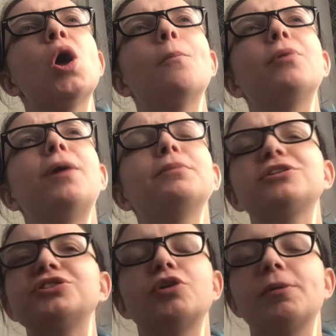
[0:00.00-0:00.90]
But I'm not
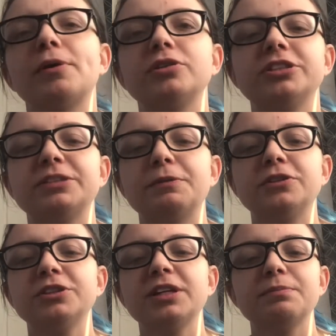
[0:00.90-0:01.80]
just talking about autistic people,
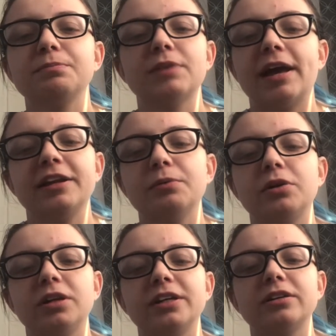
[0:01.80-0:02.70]
just like
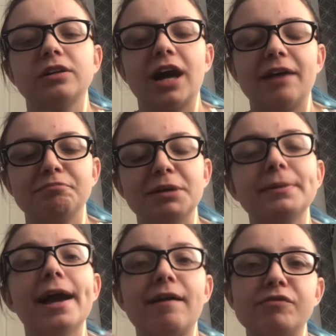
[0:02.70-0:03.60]
anyone, like maybe
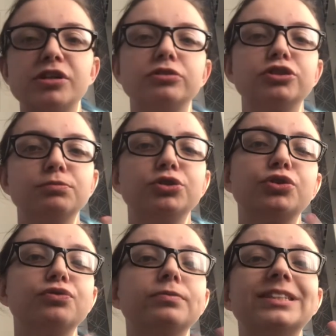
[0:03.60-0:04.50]
having some
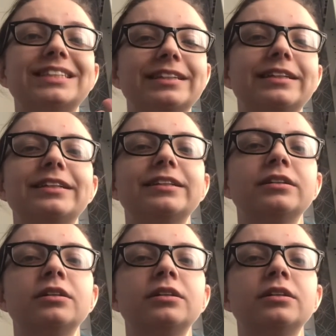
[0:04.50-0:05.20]
sort of routine